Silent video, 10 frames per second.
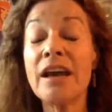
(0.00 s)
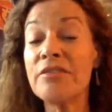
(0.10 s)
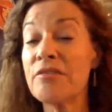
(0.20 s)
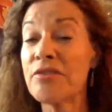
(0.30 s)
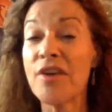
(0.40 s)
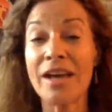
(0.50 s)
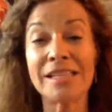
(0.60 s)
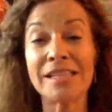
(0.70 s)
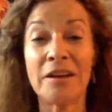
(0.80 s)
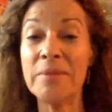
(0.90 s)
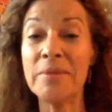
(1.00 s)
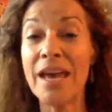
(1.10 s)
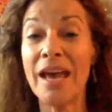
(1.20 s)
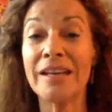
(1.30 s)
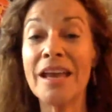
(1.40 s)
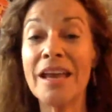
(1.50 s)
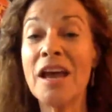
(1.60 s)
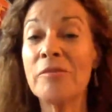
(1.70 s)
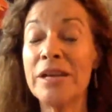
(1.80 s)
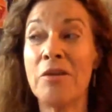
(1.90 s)
other thoughts come in,
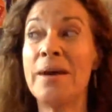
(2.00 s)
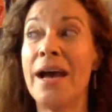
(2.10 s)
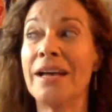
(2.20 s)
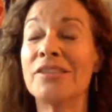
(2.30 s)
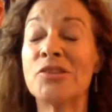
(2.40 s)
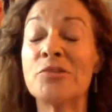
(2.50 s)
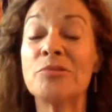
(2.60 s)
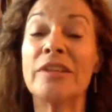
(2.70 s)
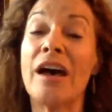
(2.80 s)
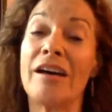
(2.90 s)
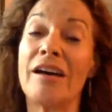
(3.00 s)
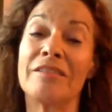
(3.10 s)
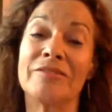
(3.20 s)
we go back to love.